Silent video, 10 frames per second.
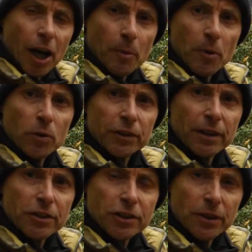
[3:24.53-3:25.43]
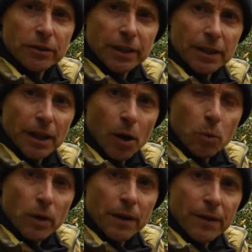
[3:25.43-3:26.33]
I'm also shooting
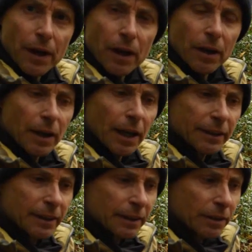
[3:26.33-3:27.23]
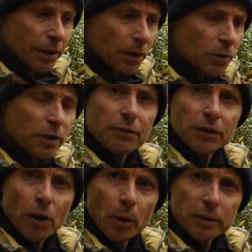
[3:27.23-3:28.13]
with two
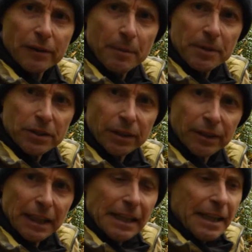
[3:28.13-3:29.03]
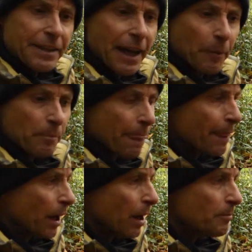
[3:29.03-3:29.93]
different types of apertures. Now
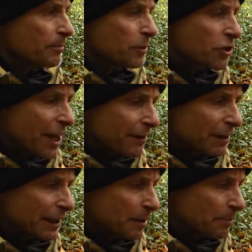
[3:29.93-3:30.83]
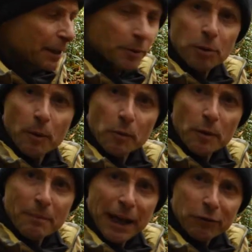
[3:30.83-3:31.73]
generally the biggest problem
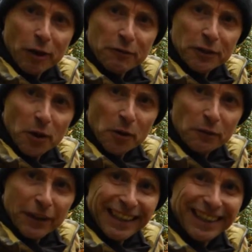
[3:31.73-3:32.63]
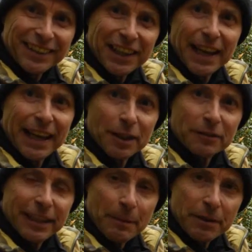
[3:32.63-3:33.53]
with macro photography is a lack
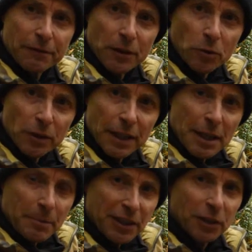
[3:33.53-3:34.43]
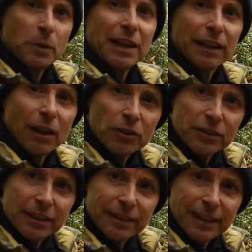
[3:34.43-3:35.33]
of depth of field. Because we're close
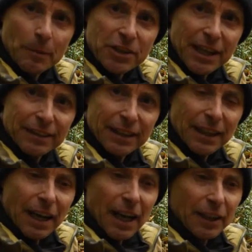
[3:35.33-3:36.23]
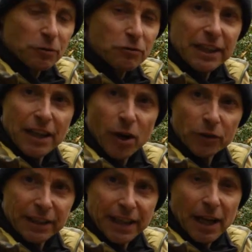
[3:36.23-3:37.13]
to the subject it's really
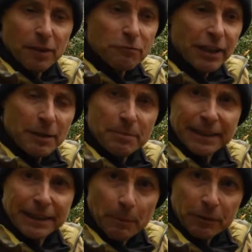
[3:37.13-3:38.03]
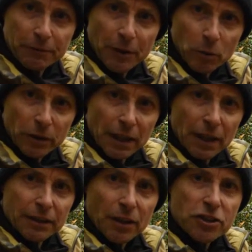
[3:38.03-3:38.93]
hard to get a really big depth of field,
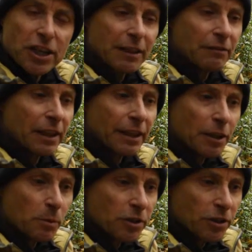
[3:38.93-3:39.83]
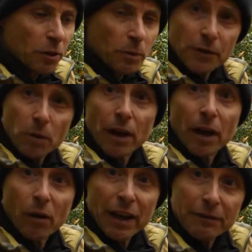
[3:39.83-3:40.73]
so generally you would shoot with quite a
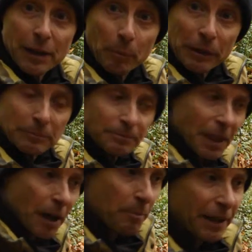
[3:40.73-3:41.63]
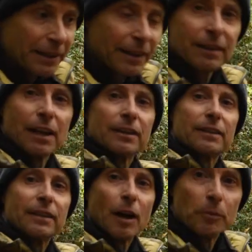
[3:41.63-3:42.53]
high f number, but in this
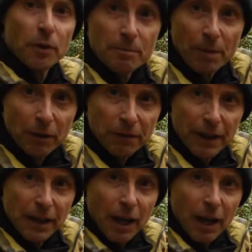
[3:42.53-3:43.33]
case I'm doing both.